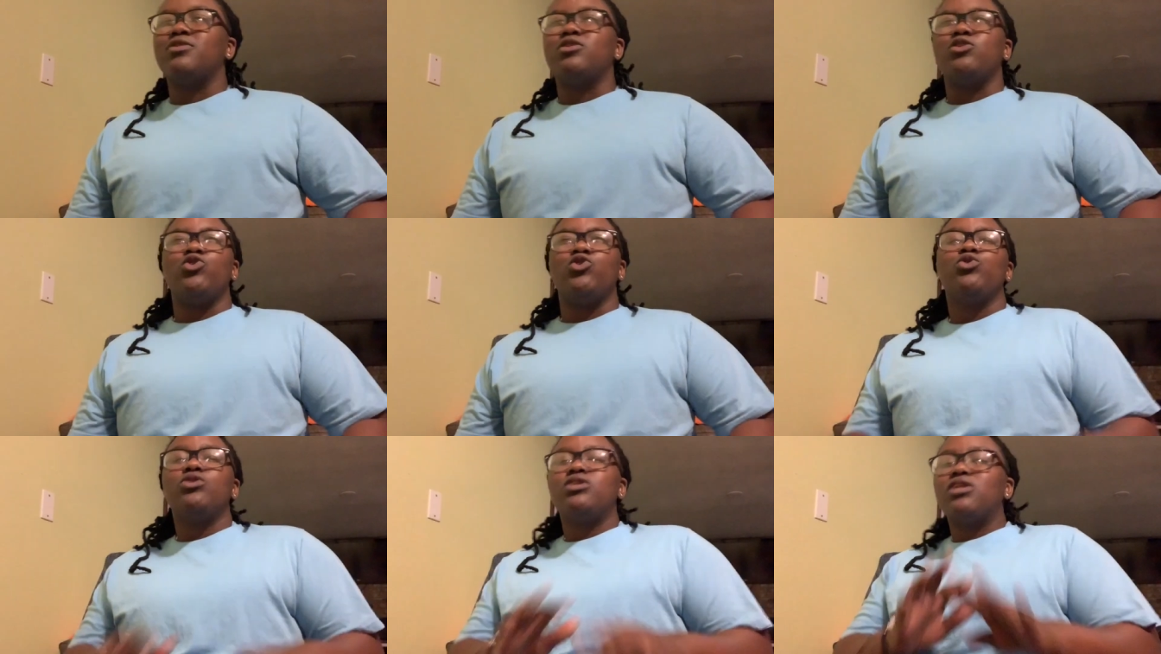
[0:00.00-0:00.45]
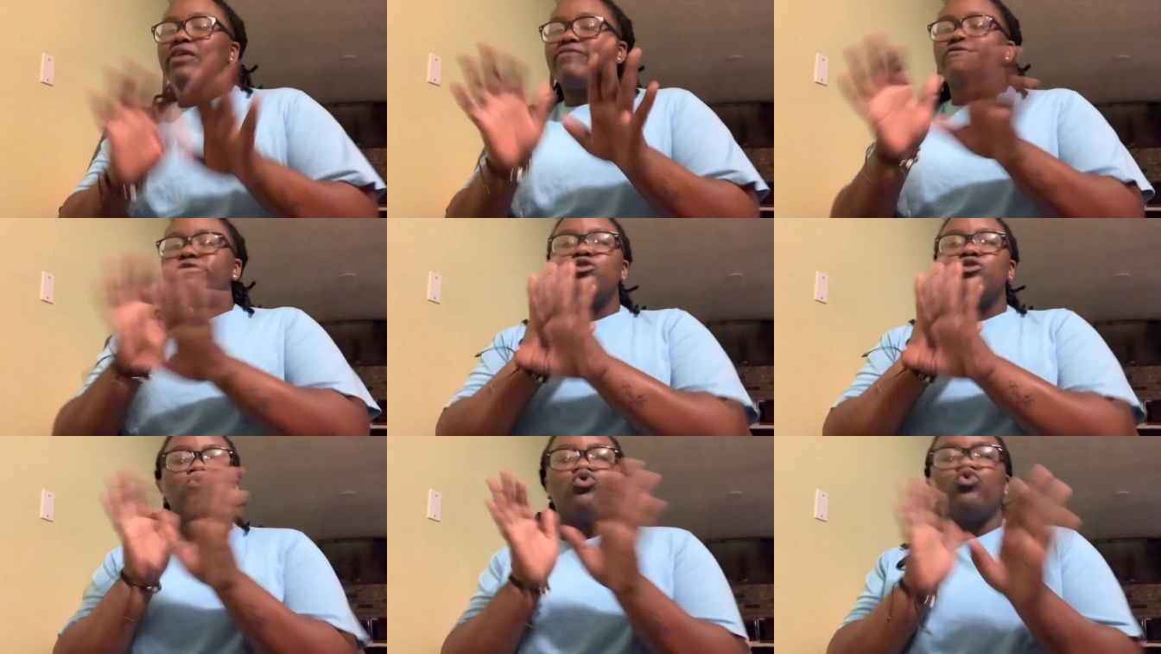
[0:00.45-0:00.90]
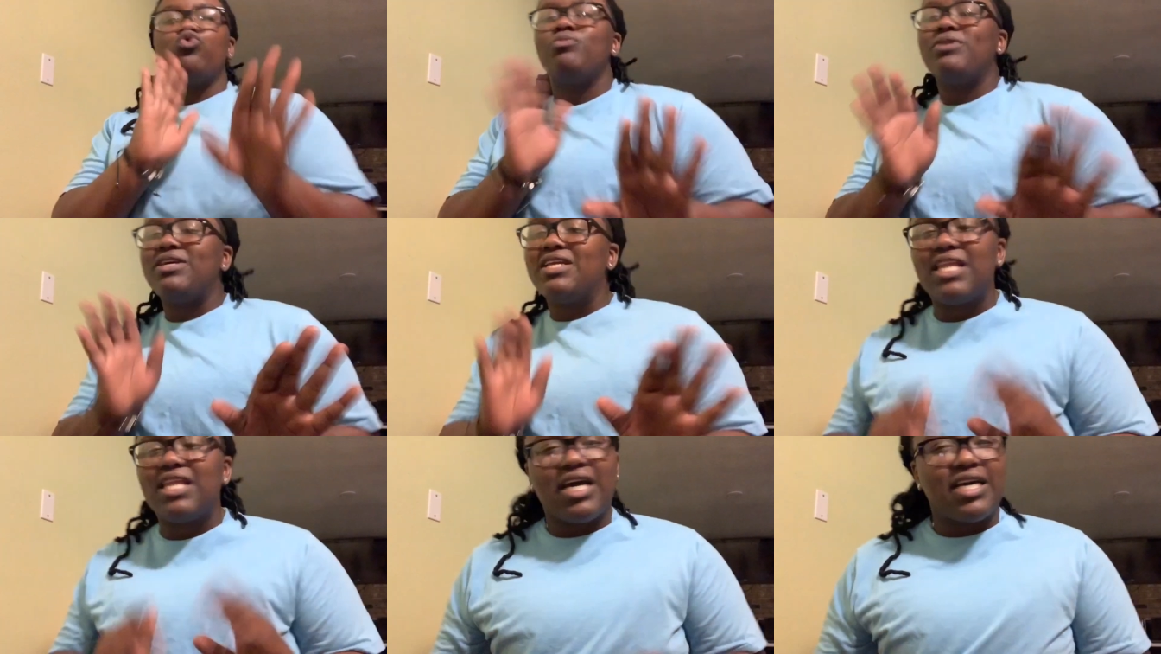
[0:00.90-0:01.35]
You don't have to do
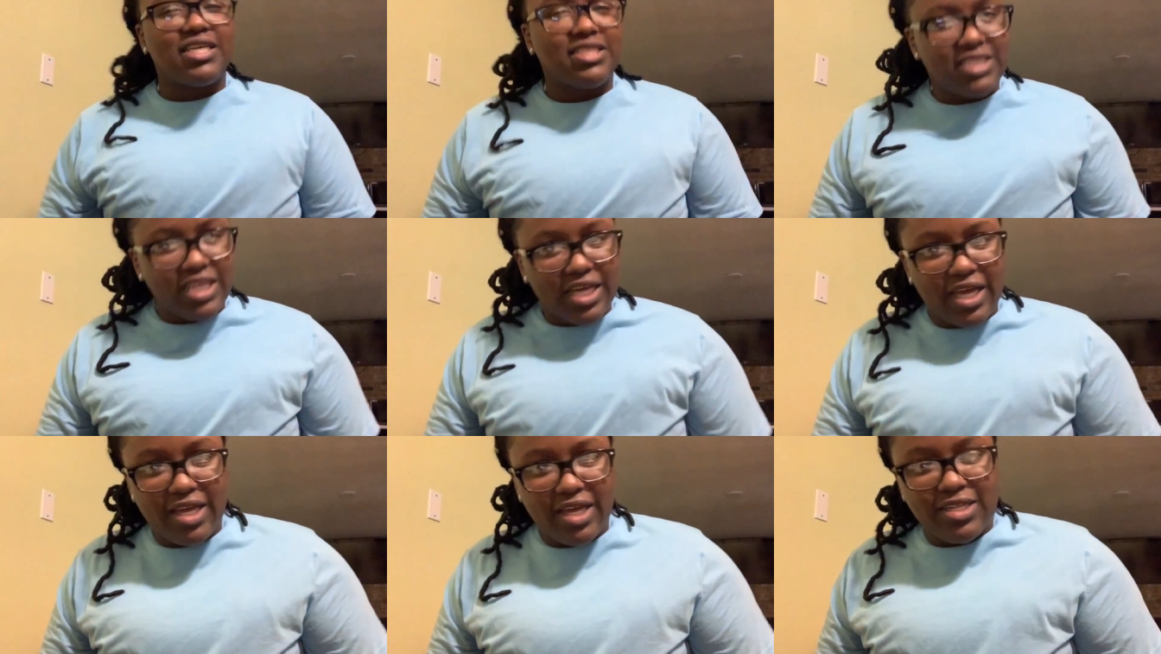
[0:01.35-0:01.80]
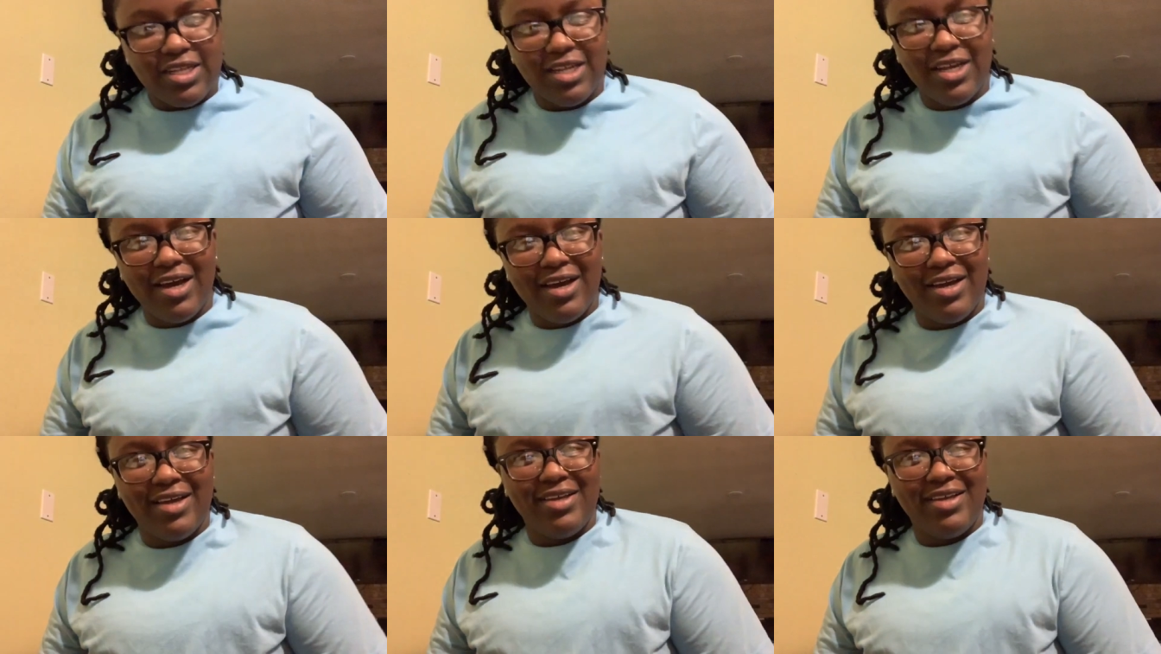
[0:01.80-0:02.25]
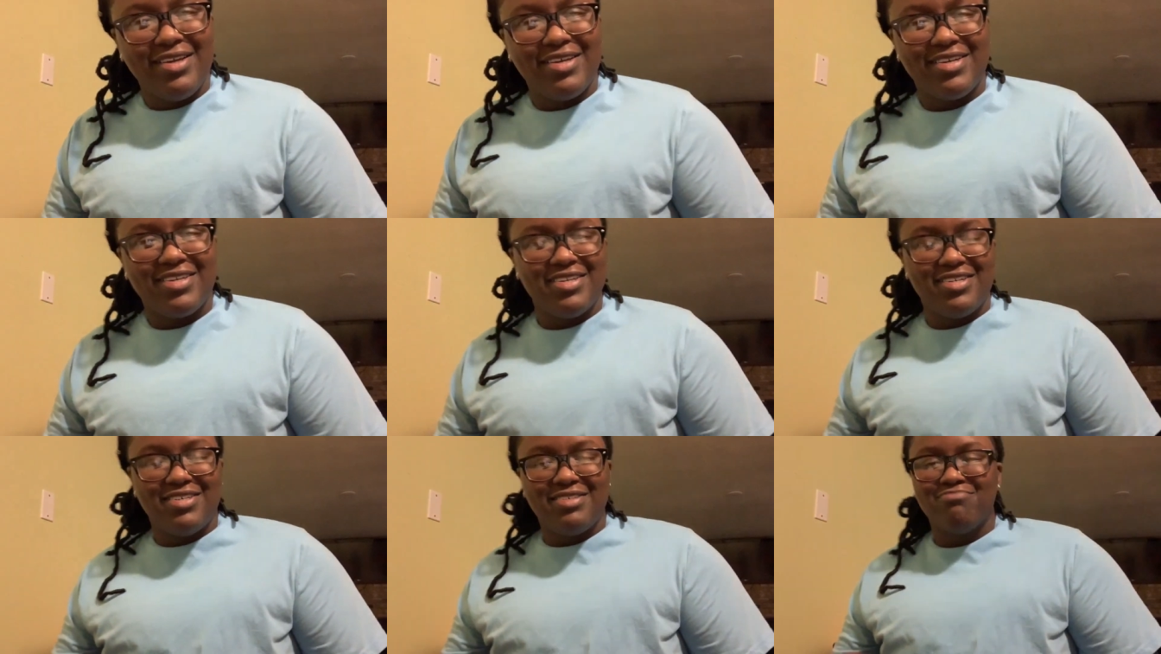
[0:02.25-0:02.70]
me like that.
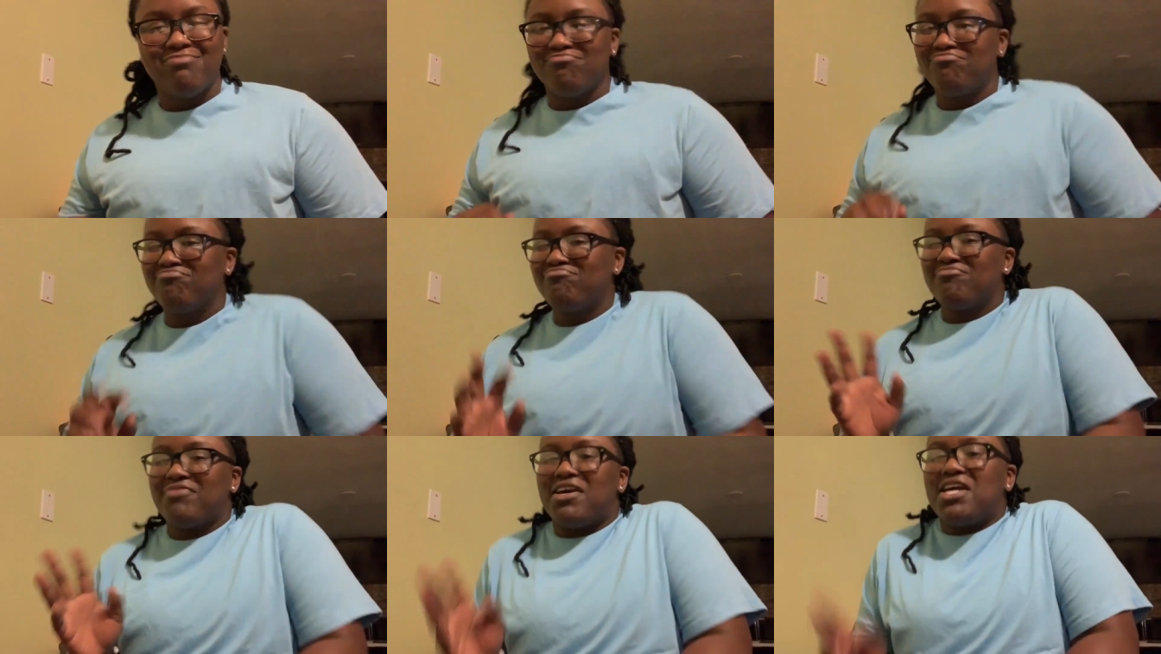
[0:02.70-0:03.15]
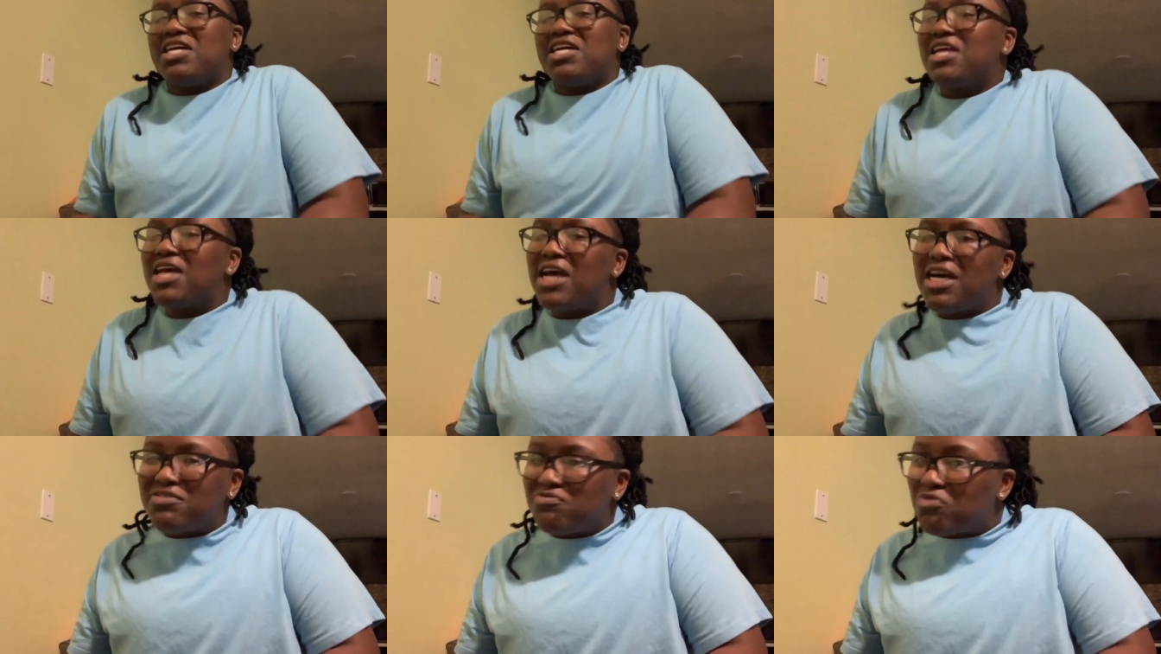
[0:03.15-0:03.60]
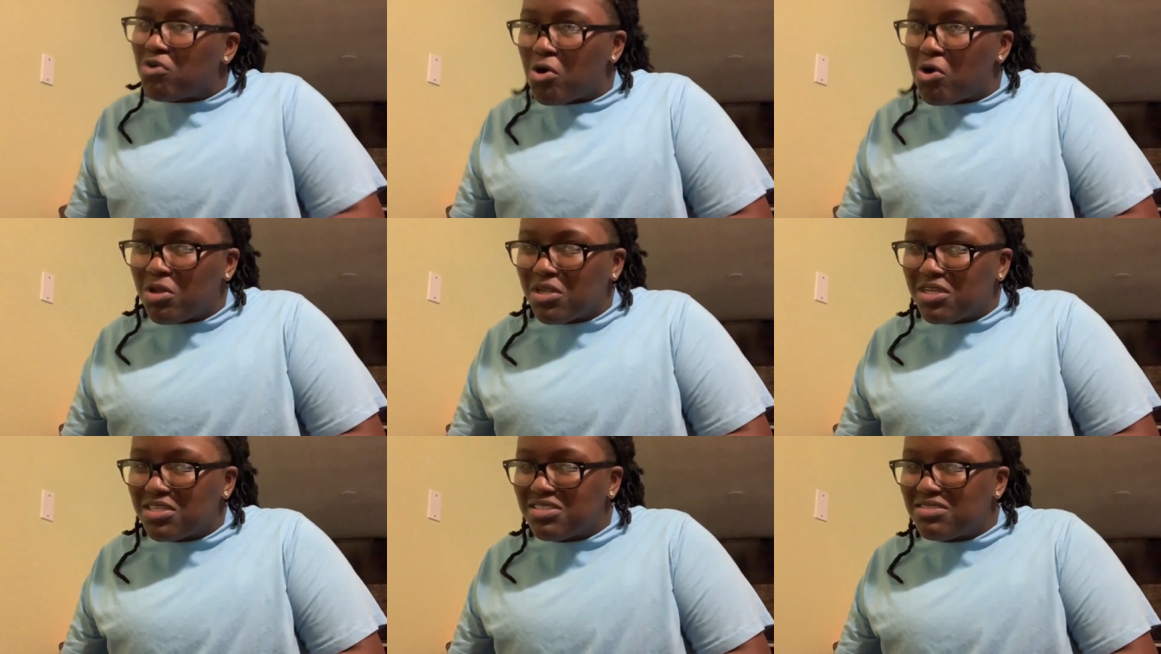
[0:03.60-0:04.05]
Like, I didn't ask for
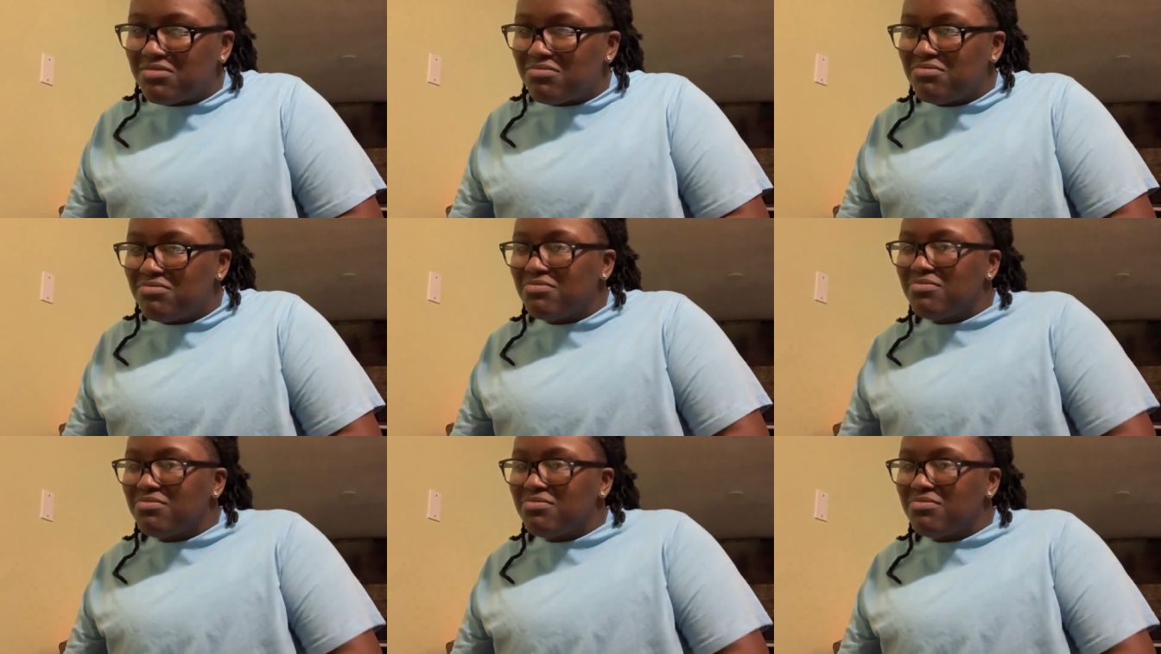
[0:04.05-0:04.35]
all this.